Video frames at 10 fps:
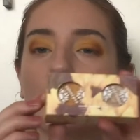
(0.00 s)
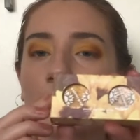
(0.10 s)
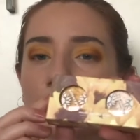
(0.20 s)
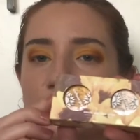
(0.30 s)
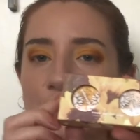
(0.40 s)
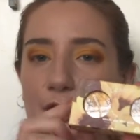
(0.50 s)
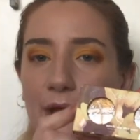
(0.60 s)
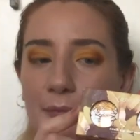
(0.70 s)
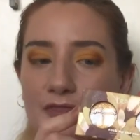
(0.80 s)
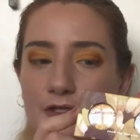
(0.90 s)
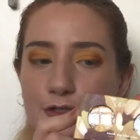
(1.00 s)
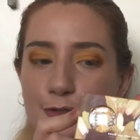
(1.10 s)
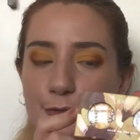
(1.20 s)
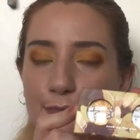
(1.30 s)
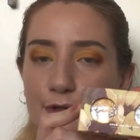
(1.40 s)
was going to go in with those
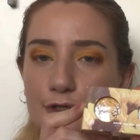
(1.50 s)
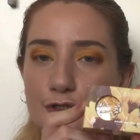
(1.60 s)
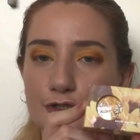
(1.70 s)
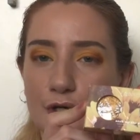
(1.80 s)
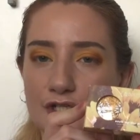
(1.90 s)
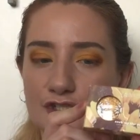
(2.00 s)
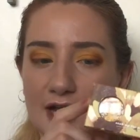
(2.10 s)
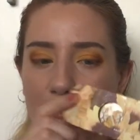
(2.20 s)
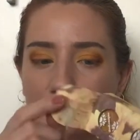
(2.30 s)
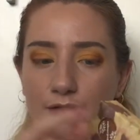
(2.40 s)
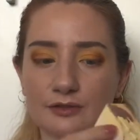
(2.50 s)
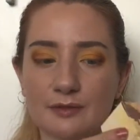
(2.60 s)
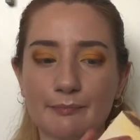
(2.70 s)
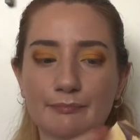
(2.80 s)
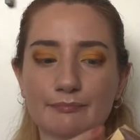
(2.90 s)
Super Shock shadows,
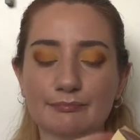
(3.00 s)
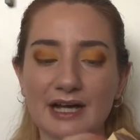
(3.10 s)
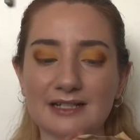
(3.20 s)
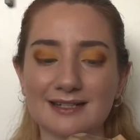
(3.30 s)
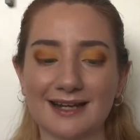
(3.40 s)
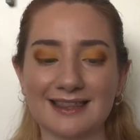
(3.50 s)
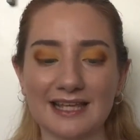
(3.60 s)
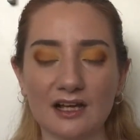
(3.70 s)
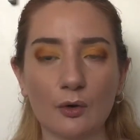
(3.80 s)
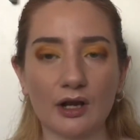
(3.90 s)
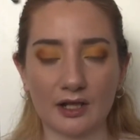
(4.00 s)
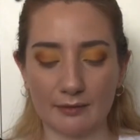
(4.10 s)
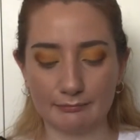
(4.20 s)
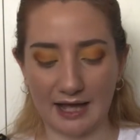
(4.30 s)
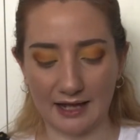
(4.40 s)
but I think I quite like it
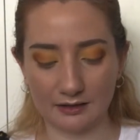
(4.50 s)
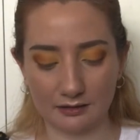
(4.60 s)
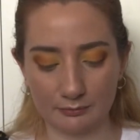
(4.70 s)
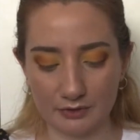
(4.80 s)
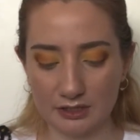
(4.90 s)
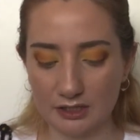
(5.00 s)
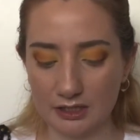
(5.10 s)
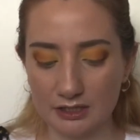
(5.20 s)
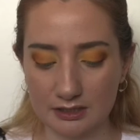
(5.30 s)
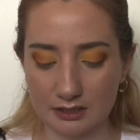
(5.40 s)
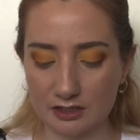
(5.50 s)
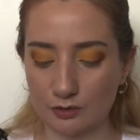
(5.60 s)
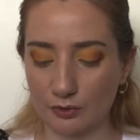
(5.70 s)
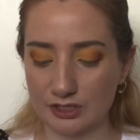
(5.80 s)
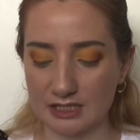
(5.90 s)
matte. I'm going to
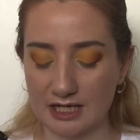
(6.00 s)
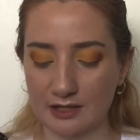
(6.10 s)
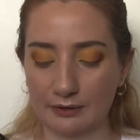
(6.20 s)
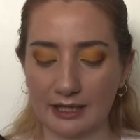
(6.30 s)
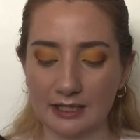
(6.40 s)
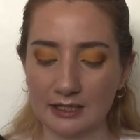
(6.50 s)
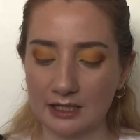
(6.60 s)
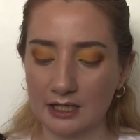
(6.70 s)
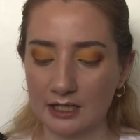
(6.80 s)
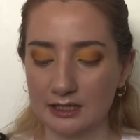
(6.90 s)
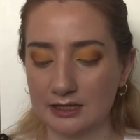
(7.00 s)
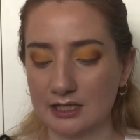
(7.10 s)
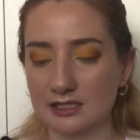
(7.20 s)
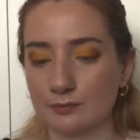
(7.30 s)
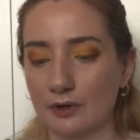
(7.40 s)
swatch these anyway.
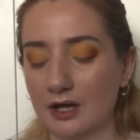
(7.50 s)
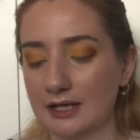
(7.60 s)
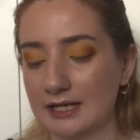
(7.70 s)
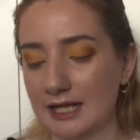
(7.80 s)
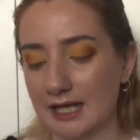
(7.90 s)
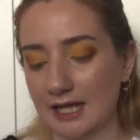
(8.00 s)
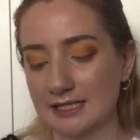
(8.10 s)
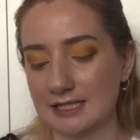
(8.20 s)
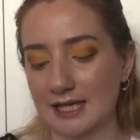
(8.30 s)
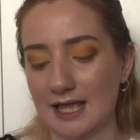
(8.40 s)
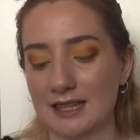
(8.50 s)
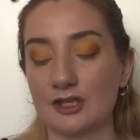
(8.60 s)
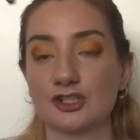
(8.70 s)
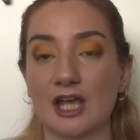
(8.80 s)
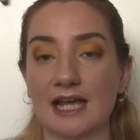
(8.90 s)
This one is in the
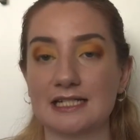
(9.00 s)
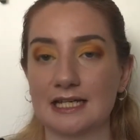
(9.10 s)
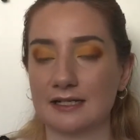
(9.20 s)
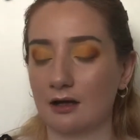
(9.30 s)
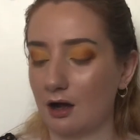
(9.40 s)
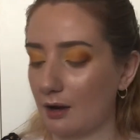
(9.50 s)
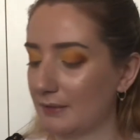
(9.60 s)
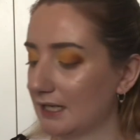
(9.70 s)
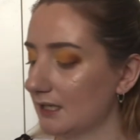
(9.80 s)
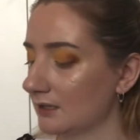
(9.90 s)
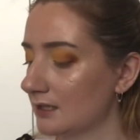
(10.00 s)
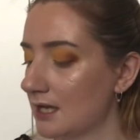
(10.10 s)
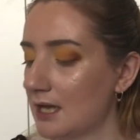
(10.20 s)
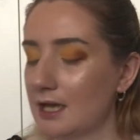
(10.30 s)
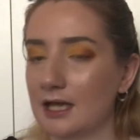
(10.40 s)
shade In Harmony.
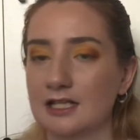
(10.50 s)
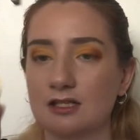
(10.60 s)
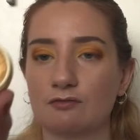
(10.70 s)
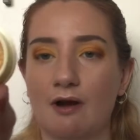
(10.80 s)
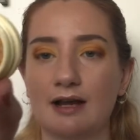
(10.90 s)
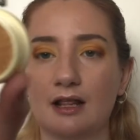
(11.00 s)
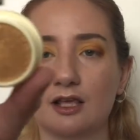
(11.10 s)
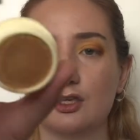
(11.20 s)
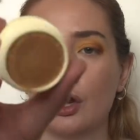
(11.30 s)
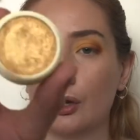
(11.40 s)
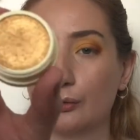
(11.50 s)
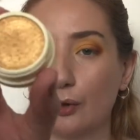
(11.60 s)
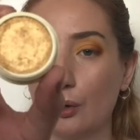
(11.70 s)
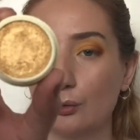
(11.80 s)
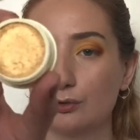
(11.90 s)
It's a very like yellow
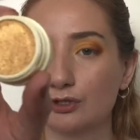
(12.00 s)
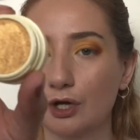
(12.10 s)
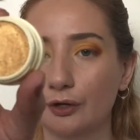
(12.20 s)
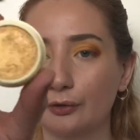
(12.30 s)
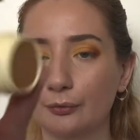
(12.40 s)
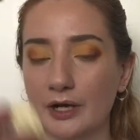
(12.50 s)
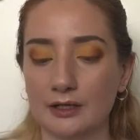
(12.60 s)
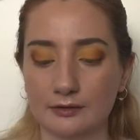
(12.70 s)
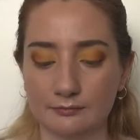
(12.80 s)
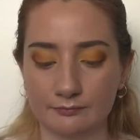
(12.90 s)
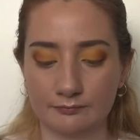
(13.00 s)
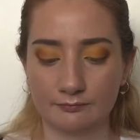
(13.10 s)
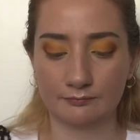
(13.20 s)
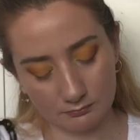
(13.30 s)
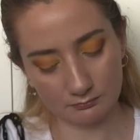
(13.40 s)
gold toned one.
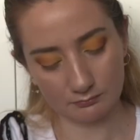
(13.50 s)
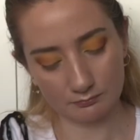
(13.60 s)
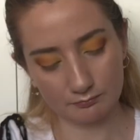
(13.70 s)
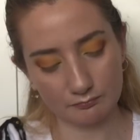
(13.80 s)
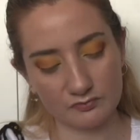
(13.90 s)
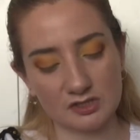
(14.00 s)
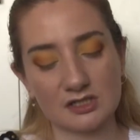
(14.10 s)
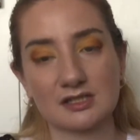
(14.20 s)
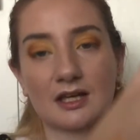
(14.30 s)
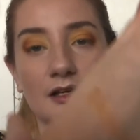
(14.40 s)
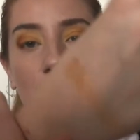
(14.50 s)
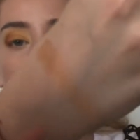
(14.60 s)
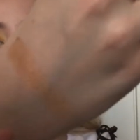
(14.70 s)
Just that gold